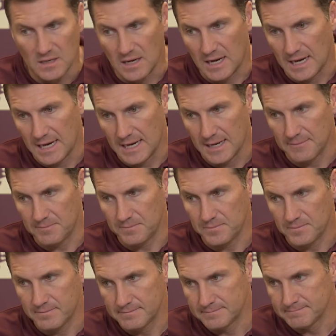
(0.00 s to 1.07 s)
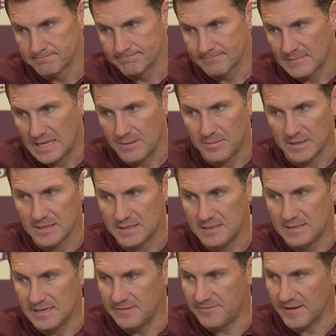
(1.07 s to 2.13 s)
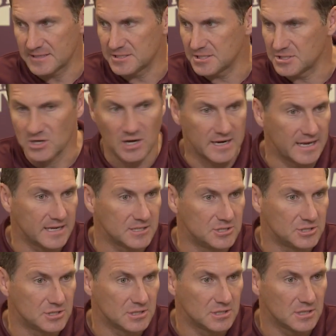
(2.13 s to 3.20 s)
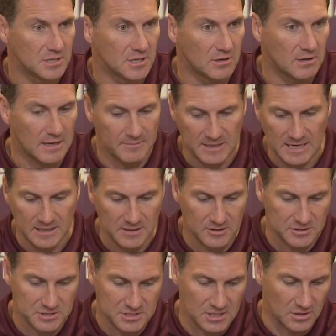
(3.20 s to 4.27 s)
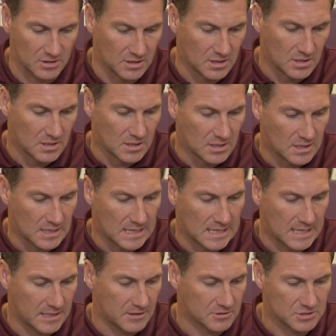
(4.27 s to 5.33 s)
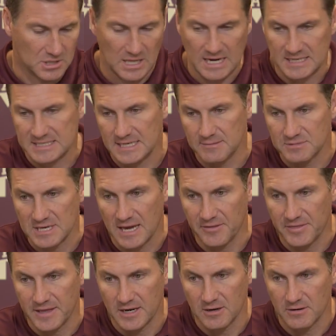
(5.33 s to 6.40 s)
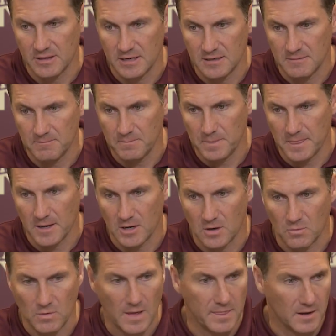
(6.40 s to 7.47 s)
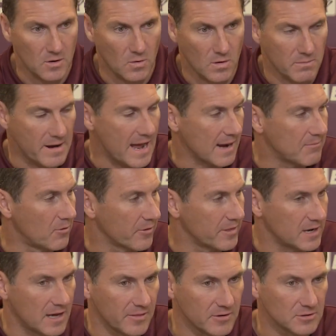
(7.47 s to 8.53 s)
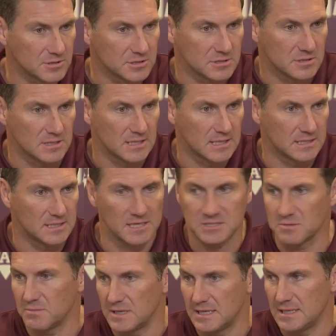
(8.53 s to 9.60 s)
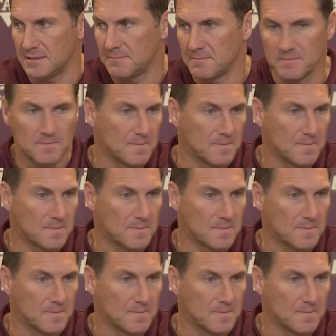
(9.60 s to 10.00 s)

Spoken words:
and keeping defenses on edge. You know, I mean, there's still there's a lot of teams out there that are going to run the quarterback more than others. Doesn't mean